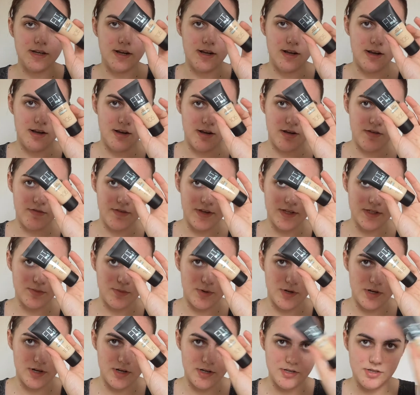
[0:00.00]
in a little of this
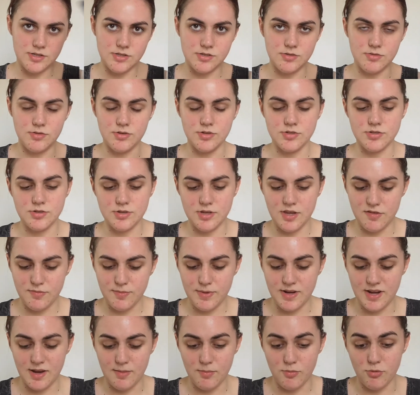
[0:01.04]
one to also give
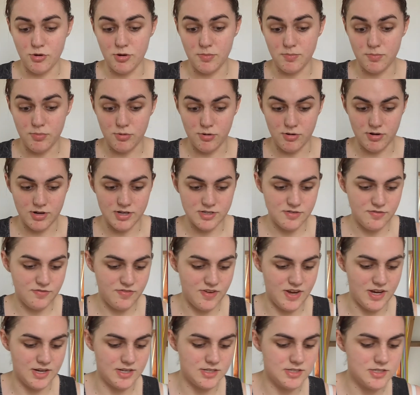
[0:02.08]
me that more poreless
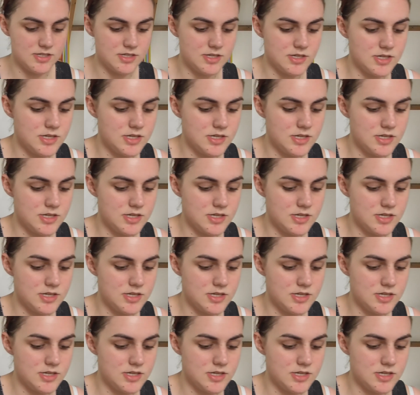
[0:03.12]
effect.